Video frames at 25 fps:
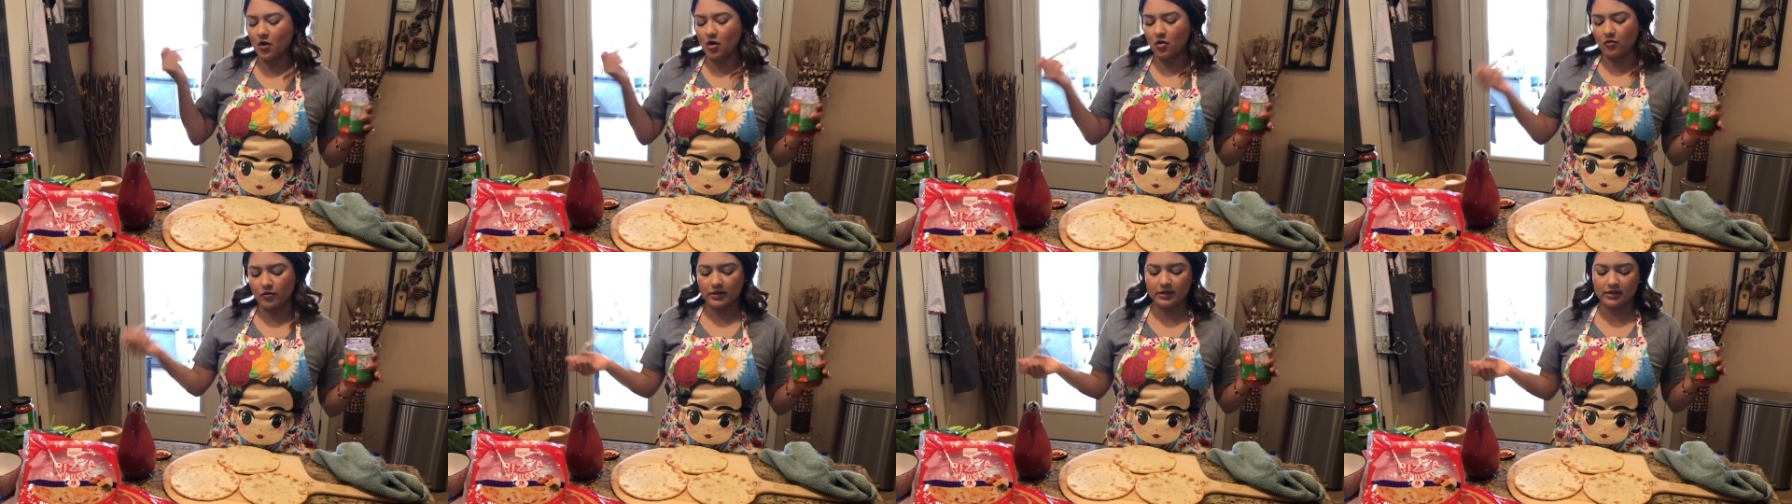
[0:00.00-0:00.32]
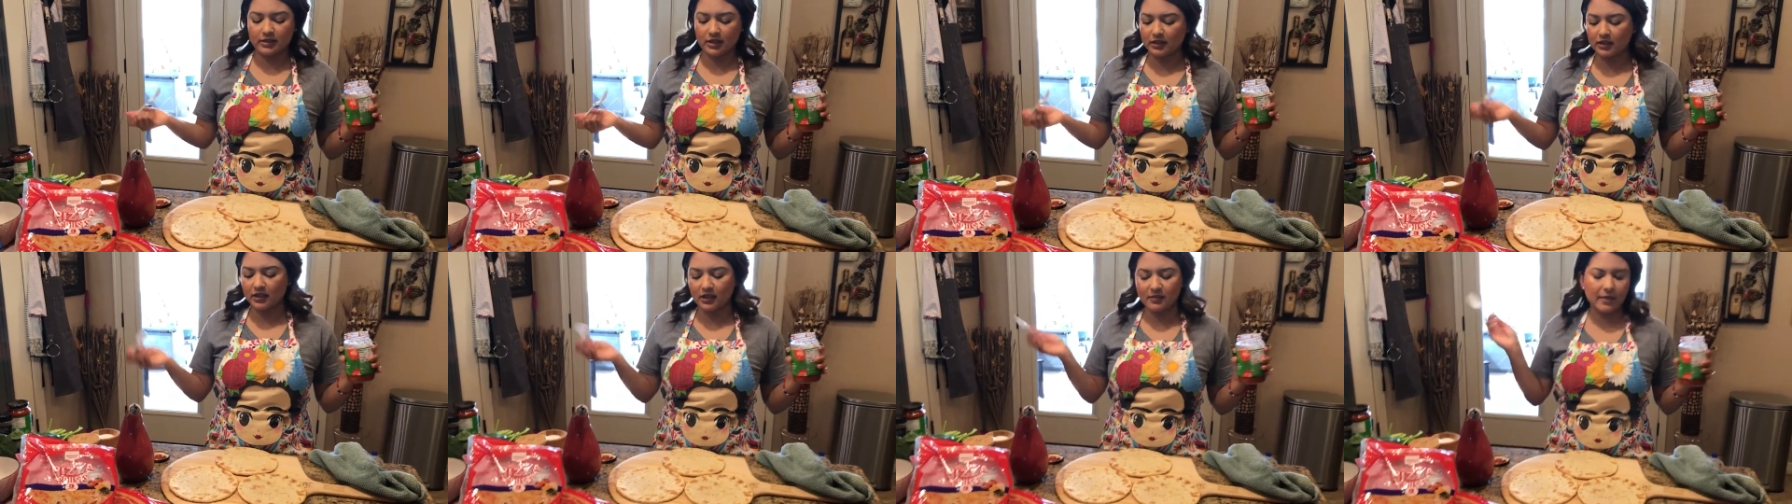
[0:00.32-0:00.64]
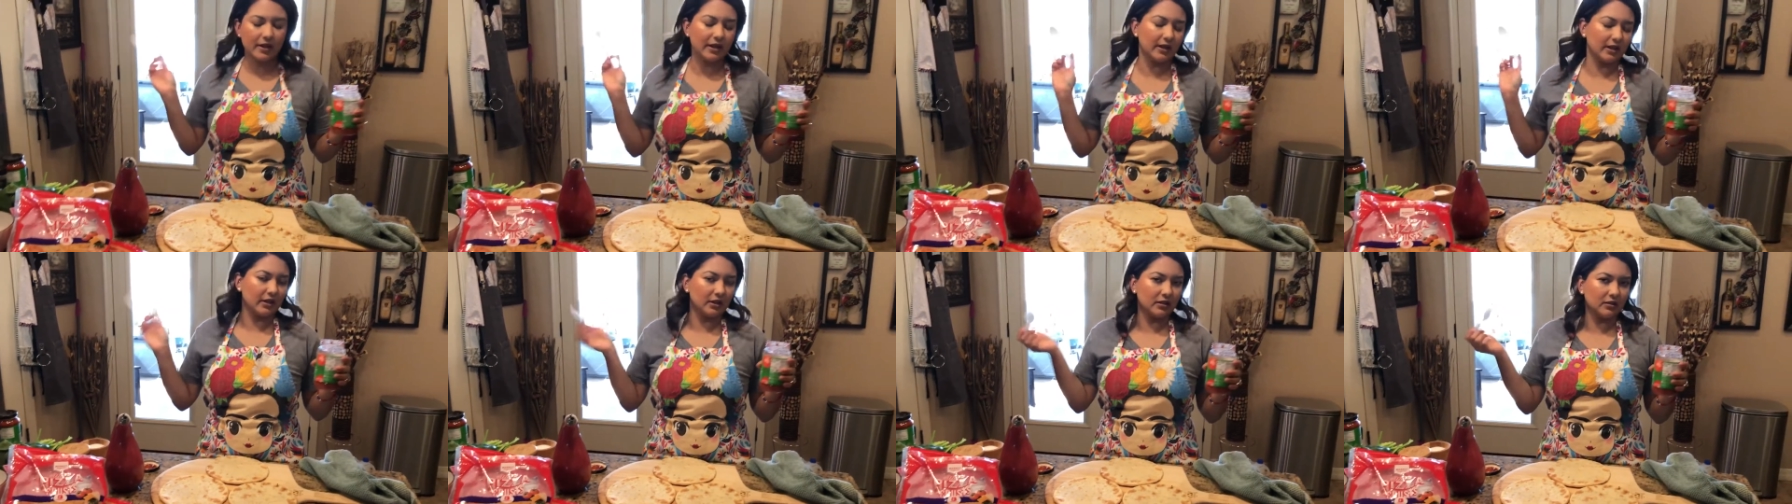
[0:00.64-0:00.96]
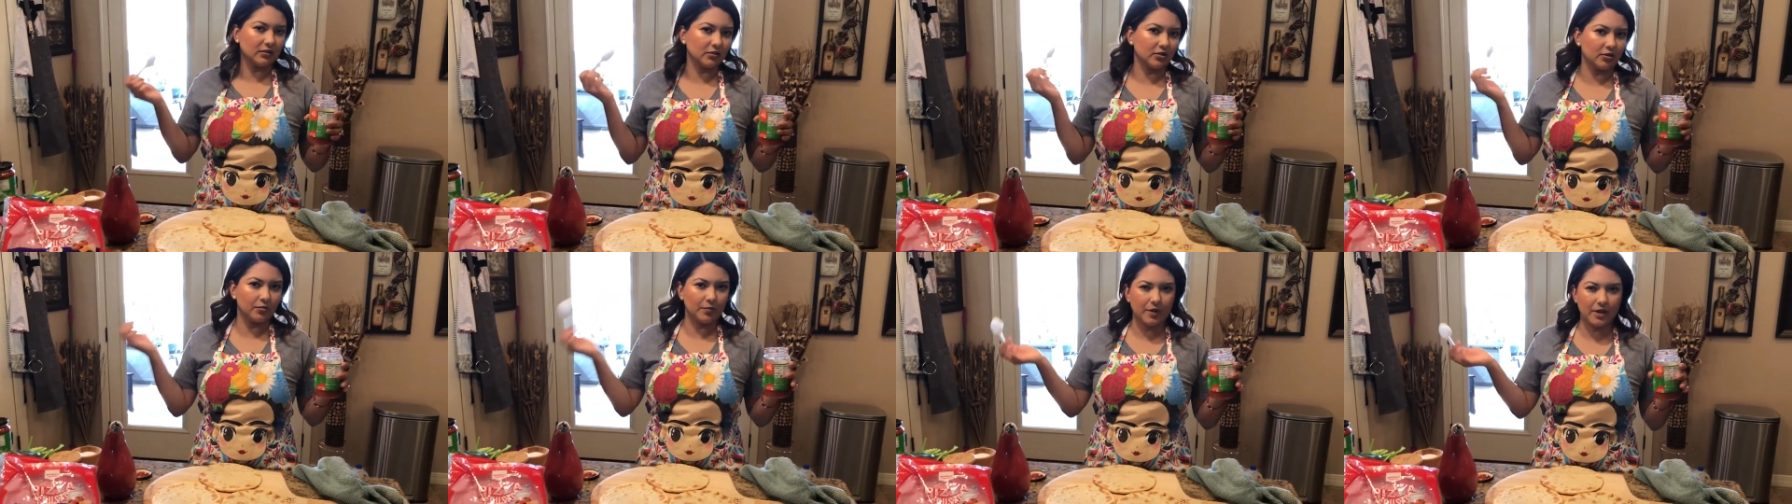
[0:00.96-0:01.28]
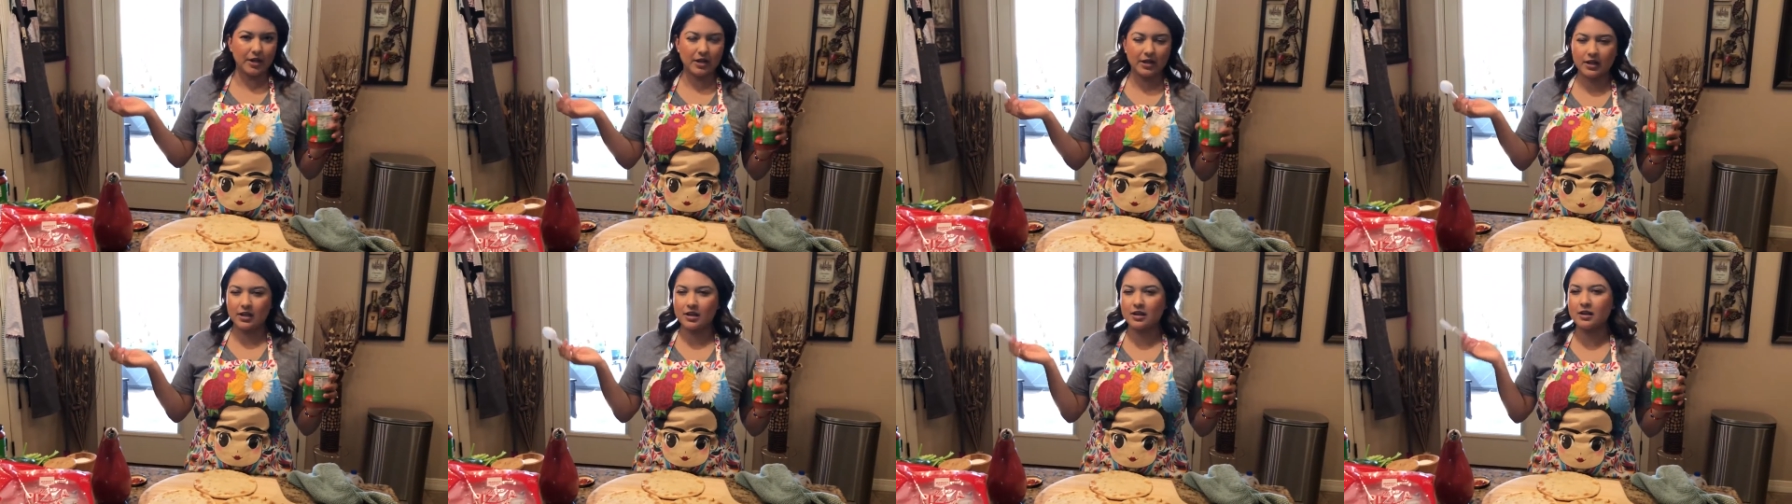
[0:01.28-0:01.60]
always saying that my kids are
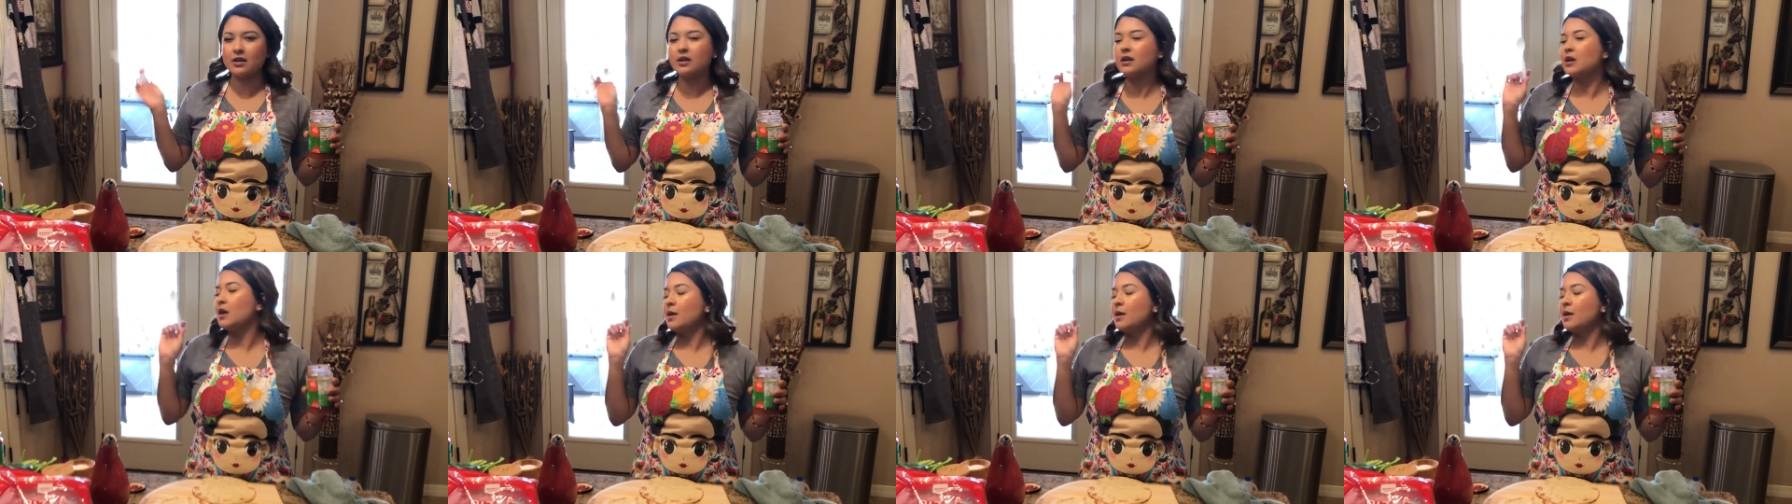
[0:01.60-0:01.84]
picky,